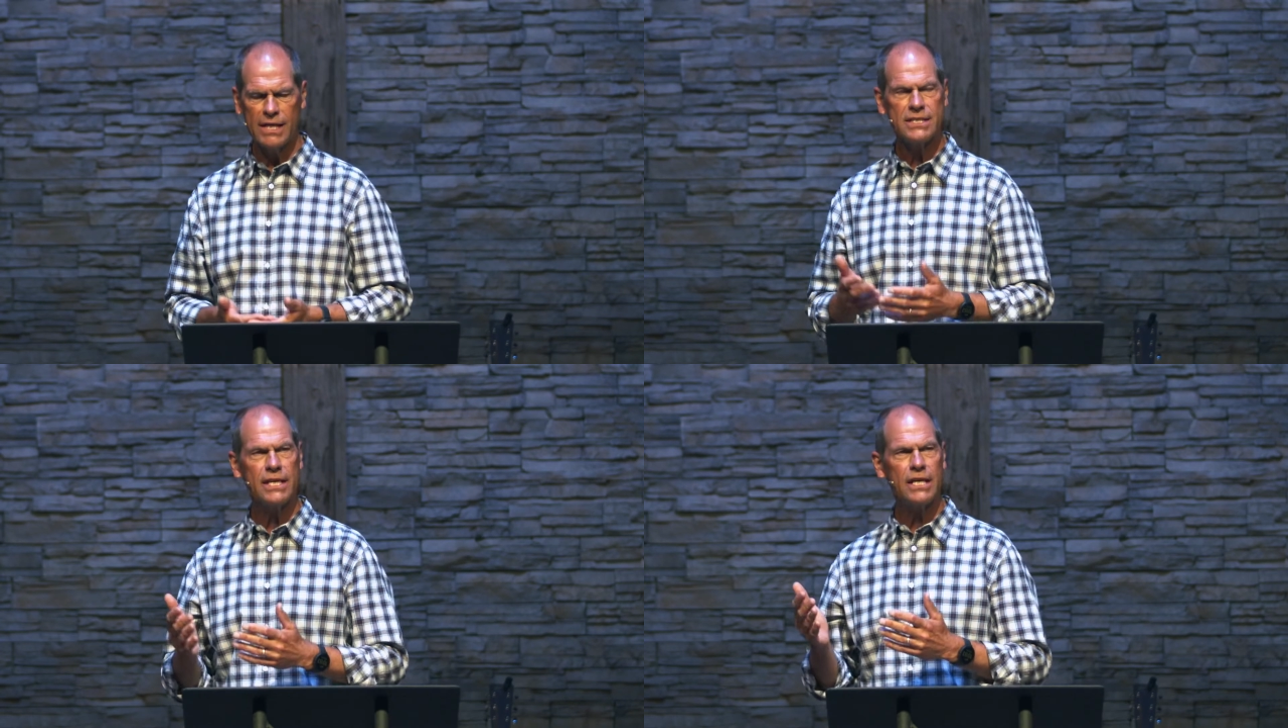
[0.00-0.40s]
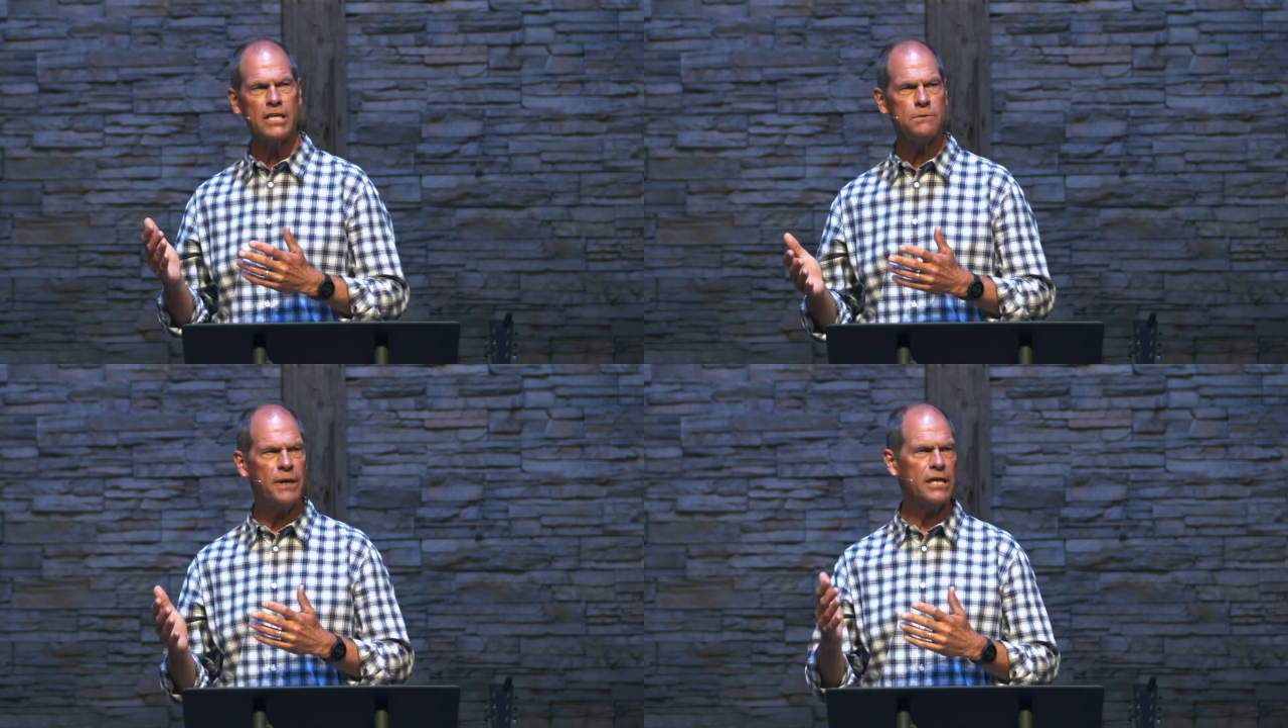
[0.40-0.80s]
See,
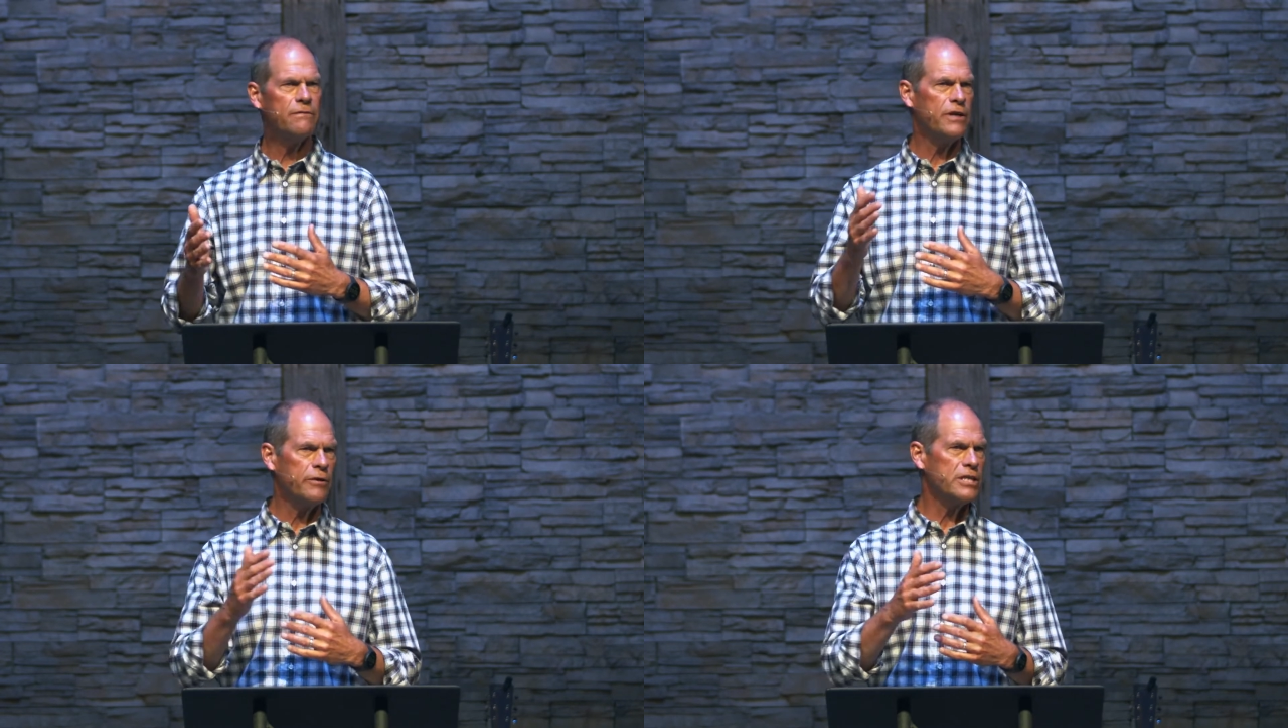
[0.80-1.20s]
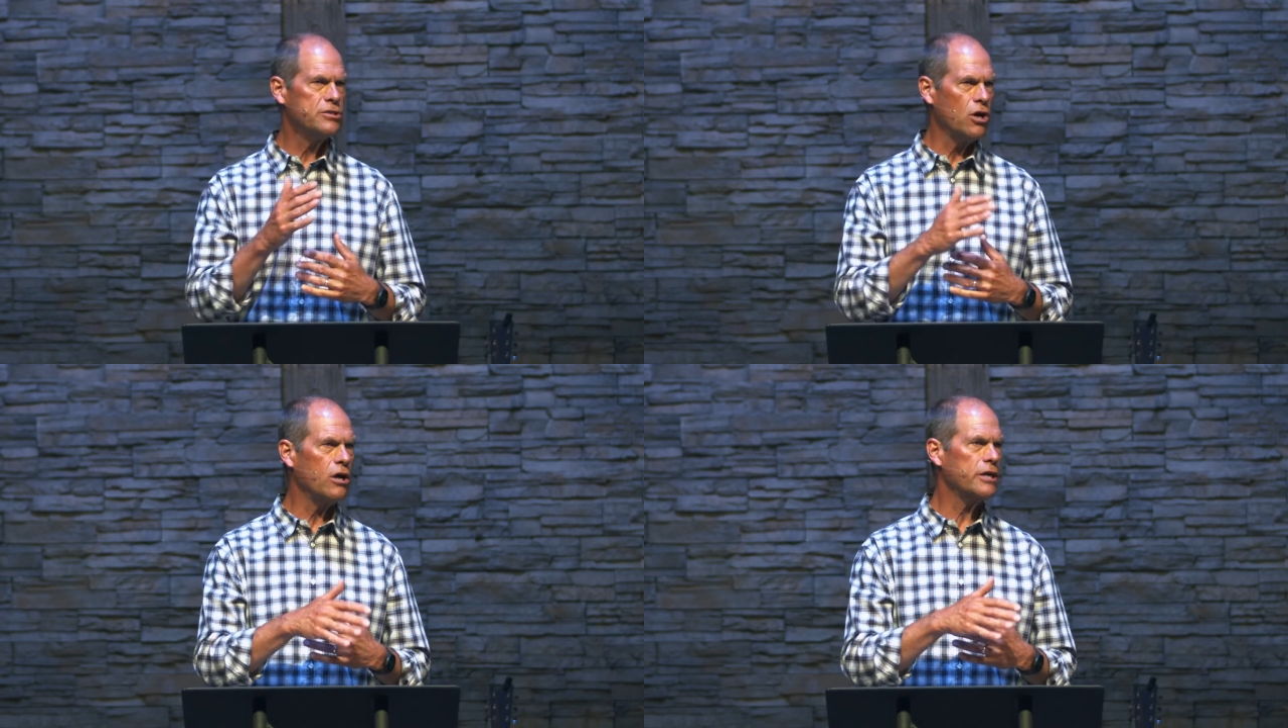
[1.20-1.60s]
he's been in a very
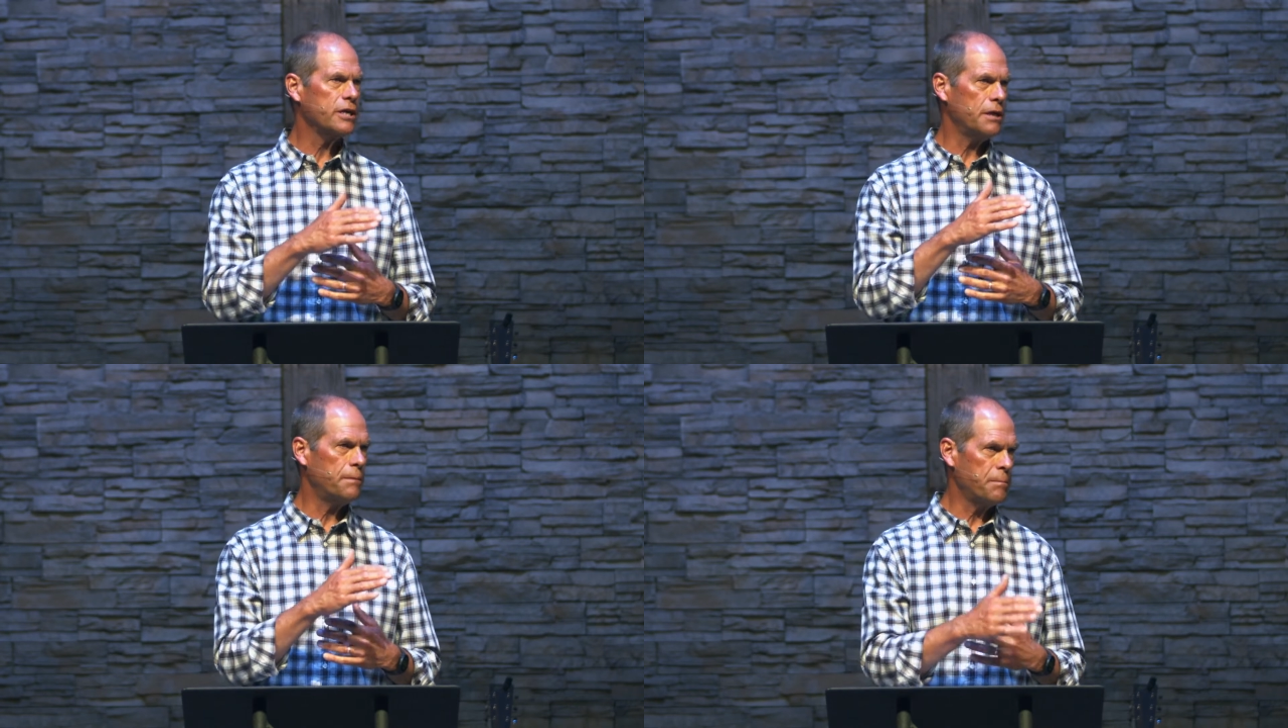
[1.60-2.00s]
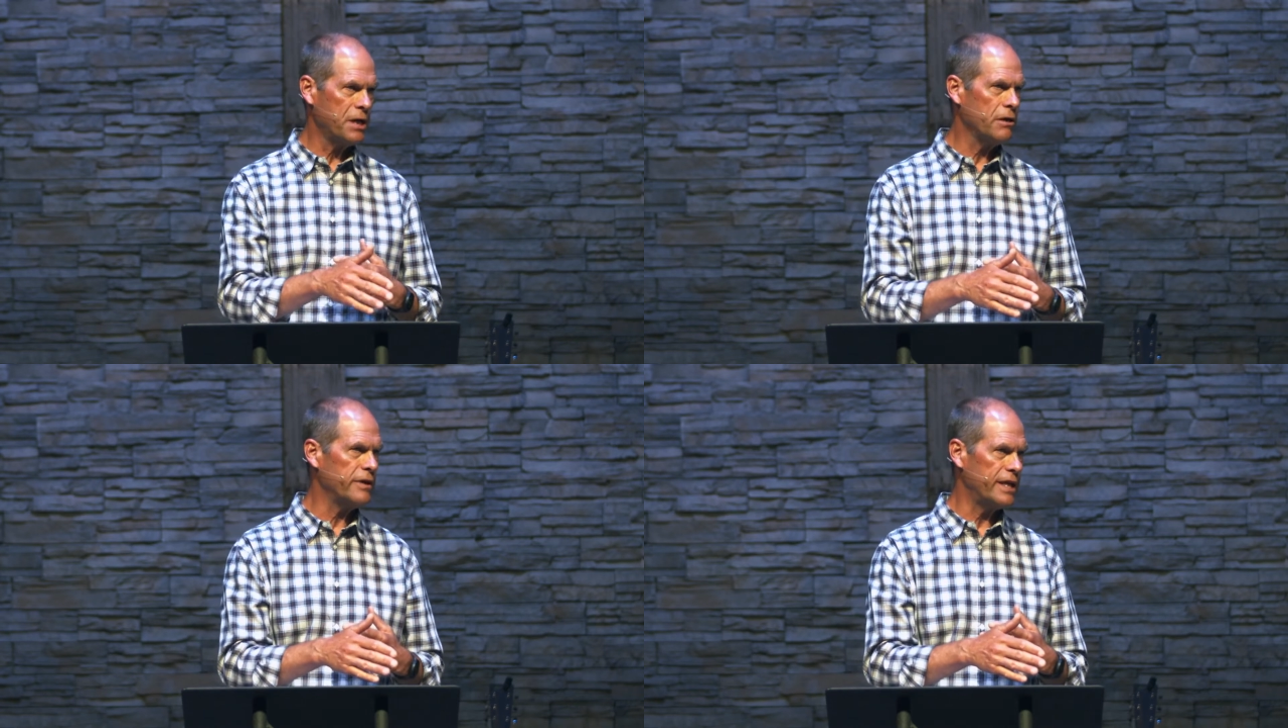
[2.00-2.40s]
dark
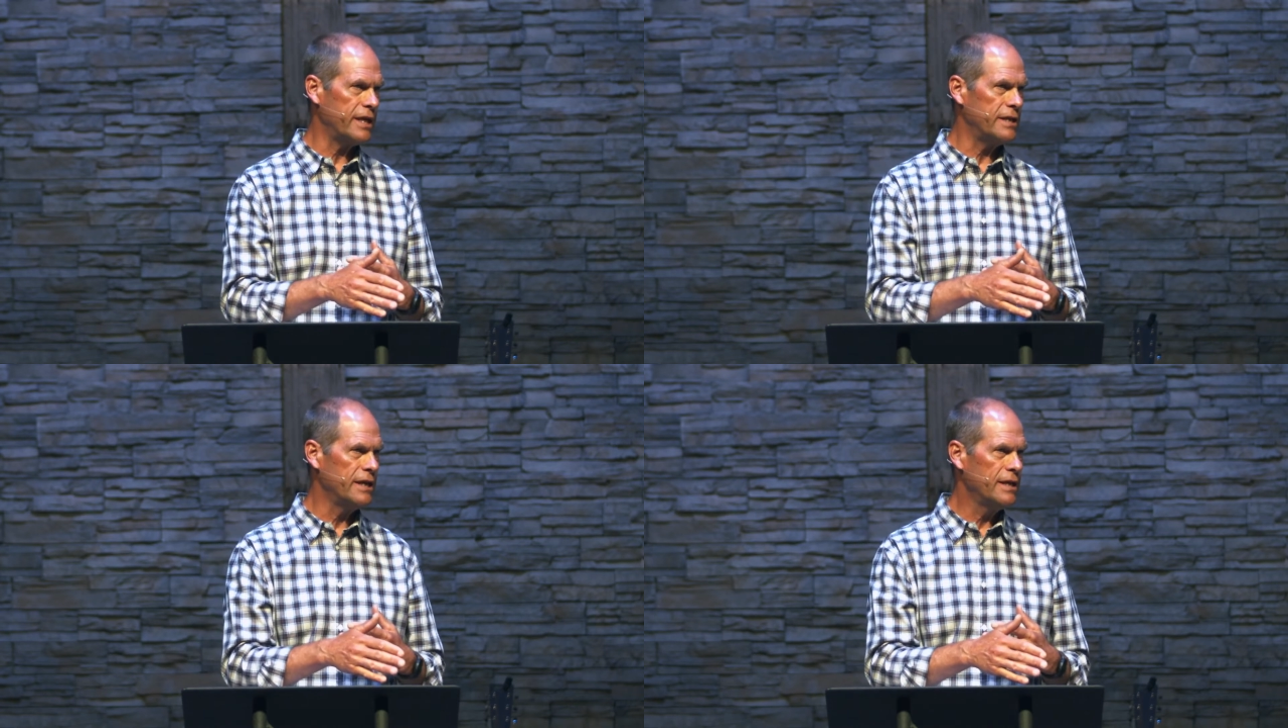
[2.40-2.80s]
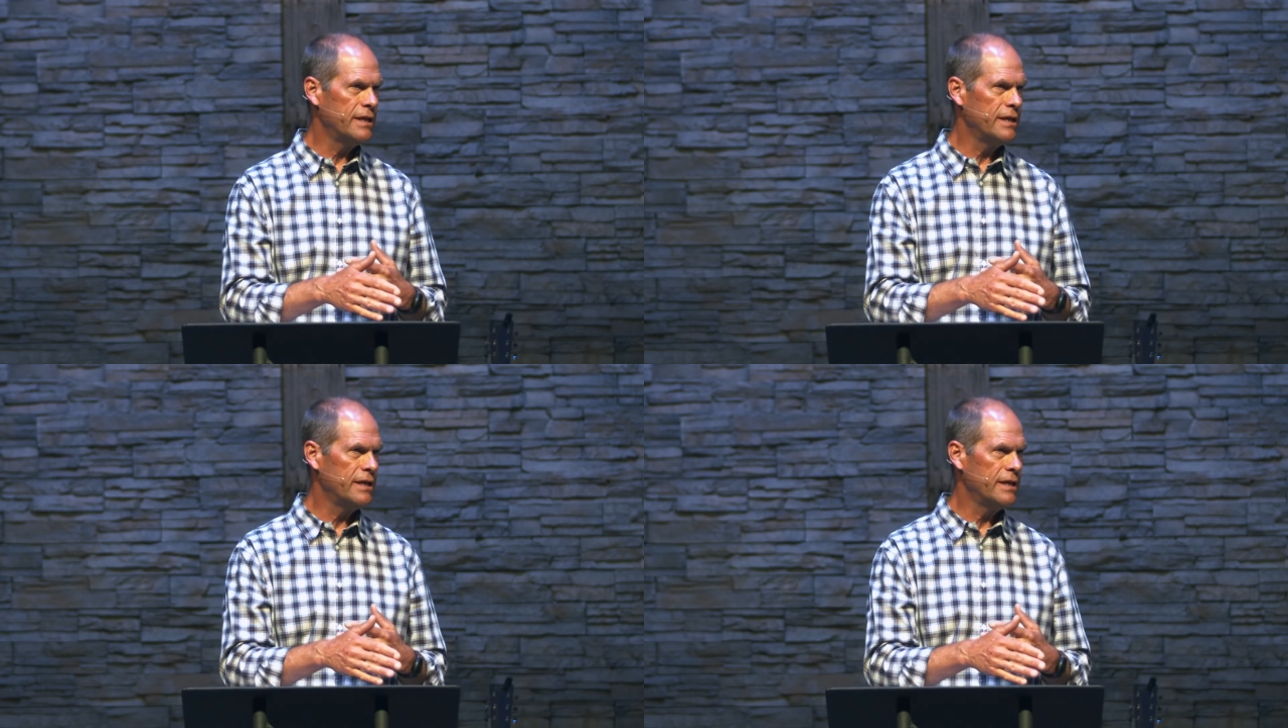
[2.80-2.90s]
period.